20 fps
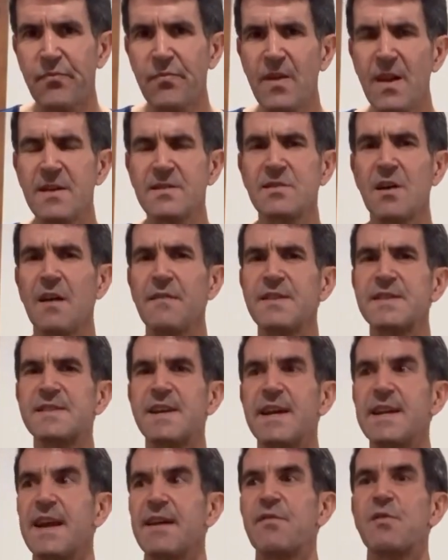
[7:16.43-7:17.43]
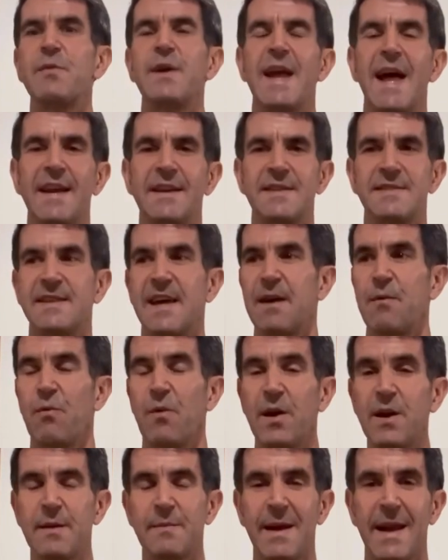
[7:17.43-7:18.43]
So all of a sudden, everyone had to say,
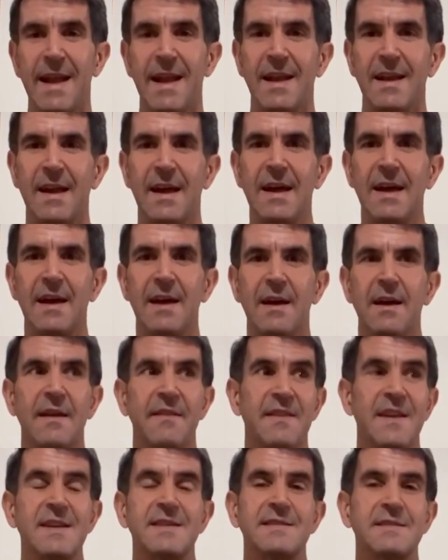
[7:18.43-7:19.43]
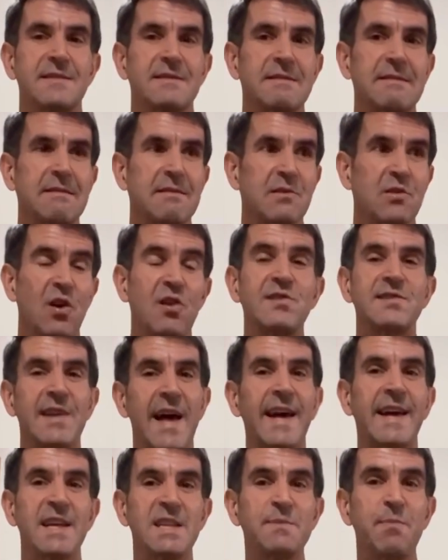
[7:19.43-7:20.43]
wait a minute, this looks
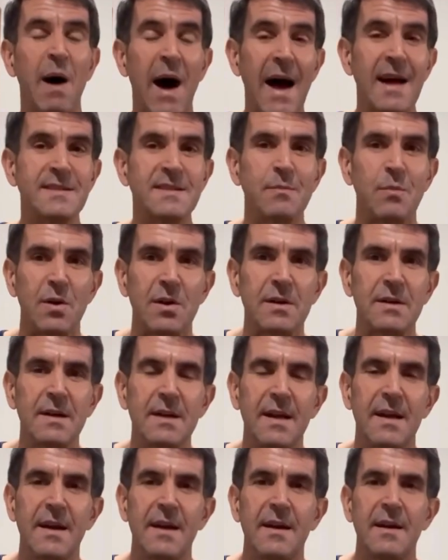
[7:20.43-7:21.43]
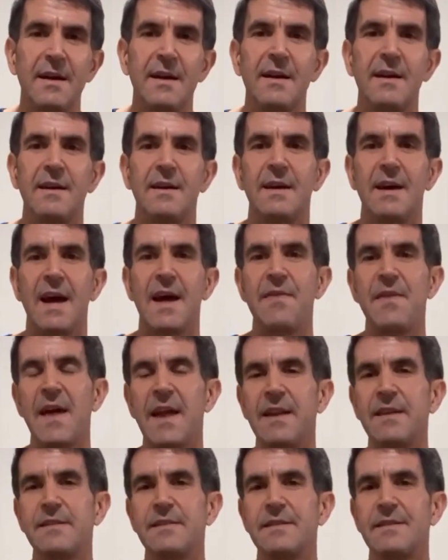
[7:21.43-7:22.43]
like it's possible. And
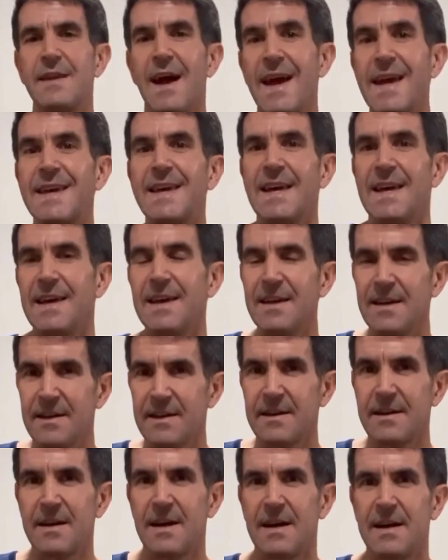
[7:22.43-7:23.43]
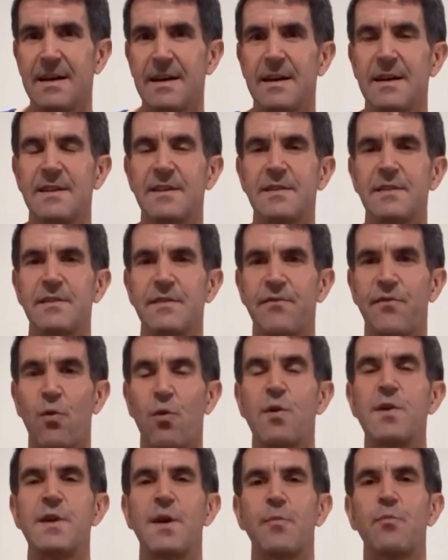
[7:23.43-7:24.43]
then Nike
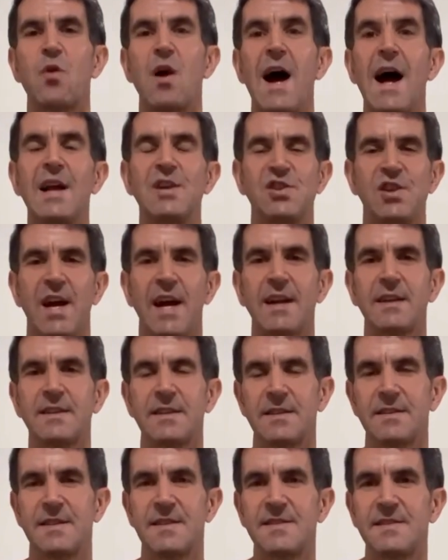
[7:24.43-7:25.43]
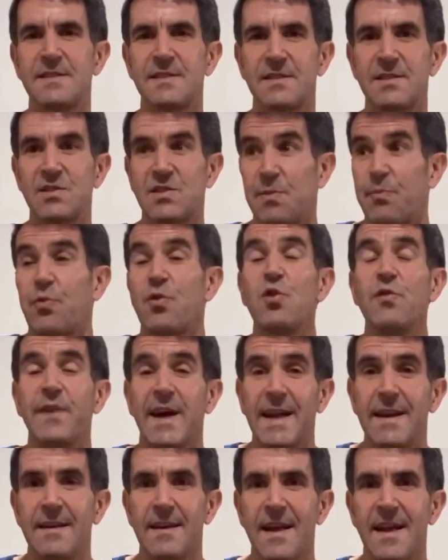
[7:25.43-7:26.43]
formed a project to prove
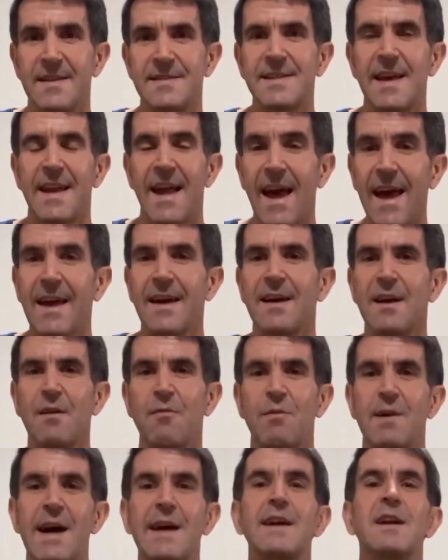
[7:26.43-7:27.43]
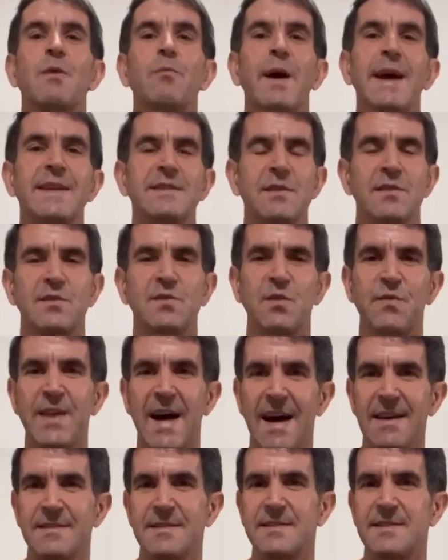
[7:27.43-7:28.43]
it and said, hey, we're not going to wait till
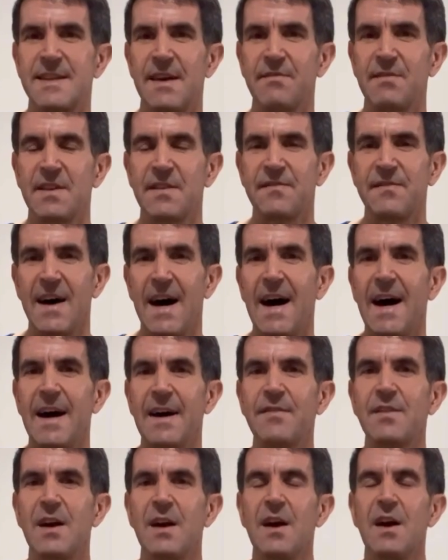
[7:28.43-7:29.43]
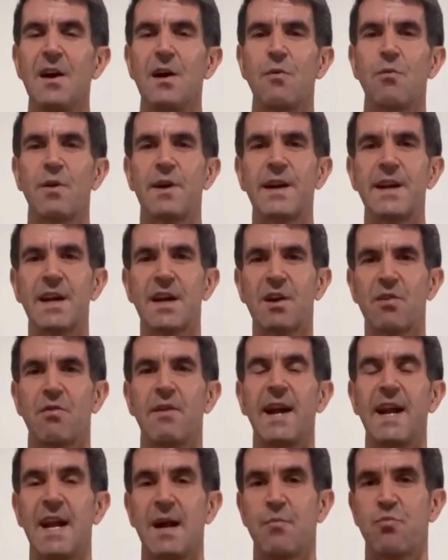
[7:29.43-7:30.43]
2075. We're going to
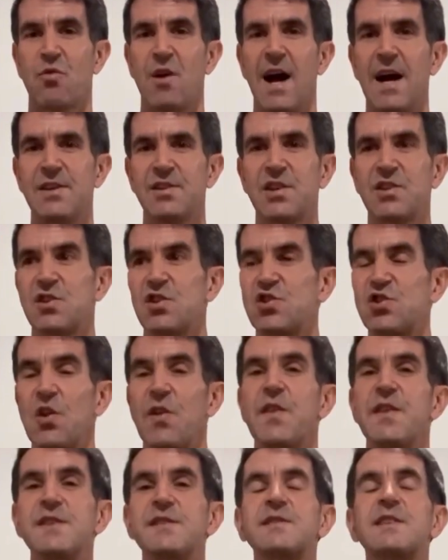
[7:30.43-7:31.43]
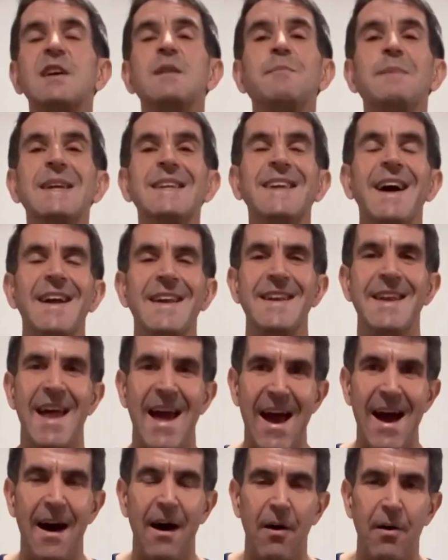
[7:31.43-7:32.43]
create a project to show this can be done
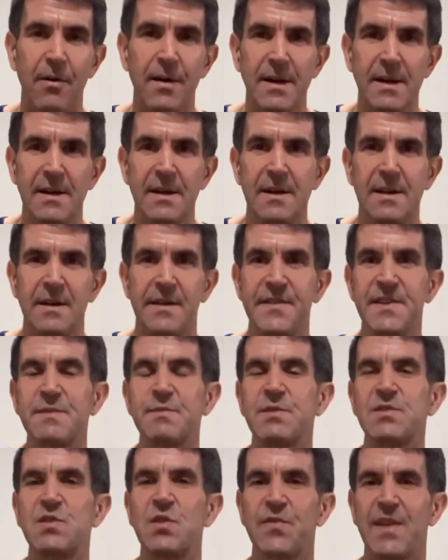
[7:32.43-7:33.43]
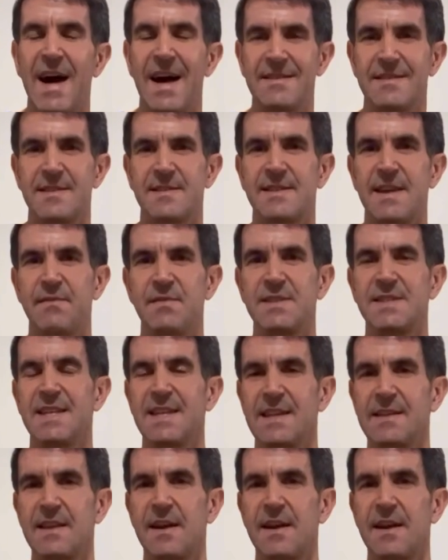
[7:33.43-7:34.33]
now. And this was 2017.